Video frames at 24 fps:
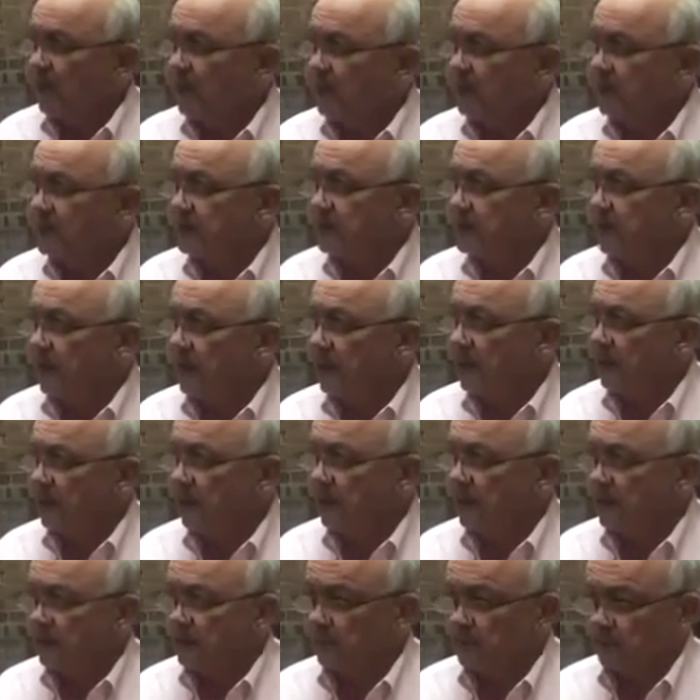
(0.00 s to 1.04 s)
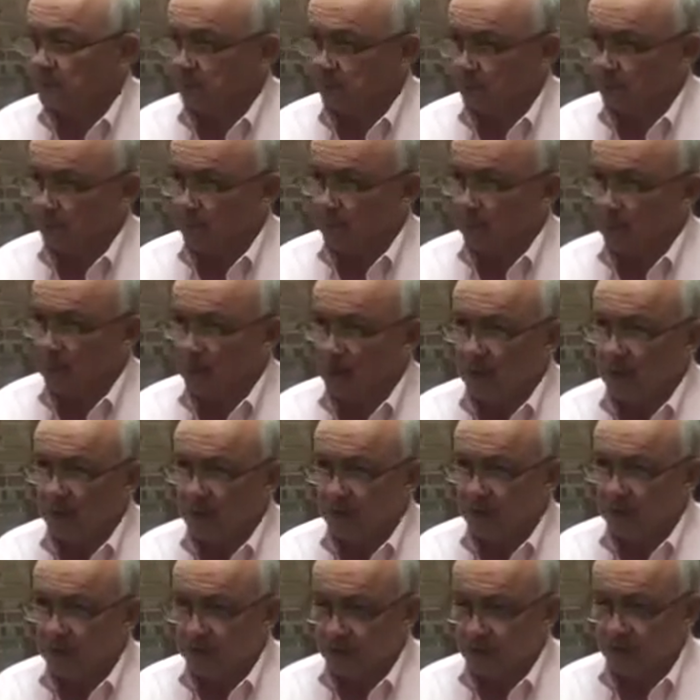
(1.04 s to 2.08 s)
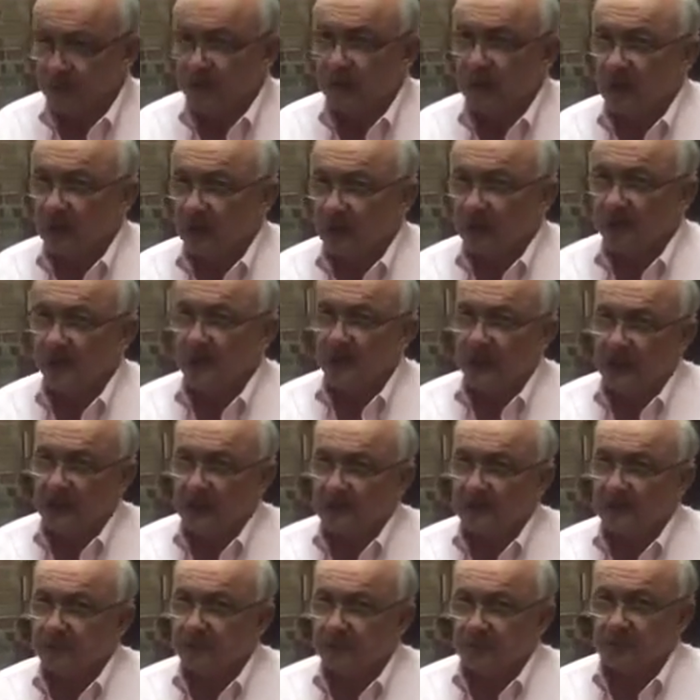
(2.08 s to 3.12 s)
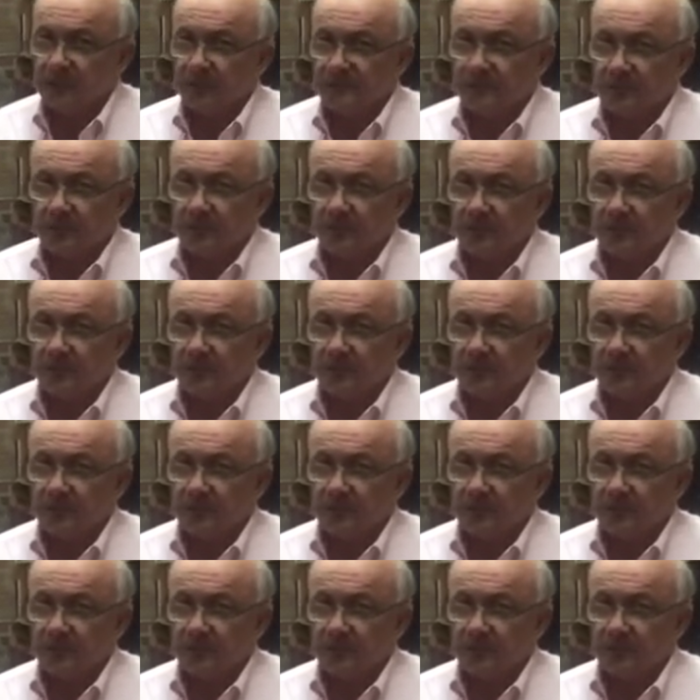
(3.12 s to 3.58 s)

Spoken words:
that supply and demand plays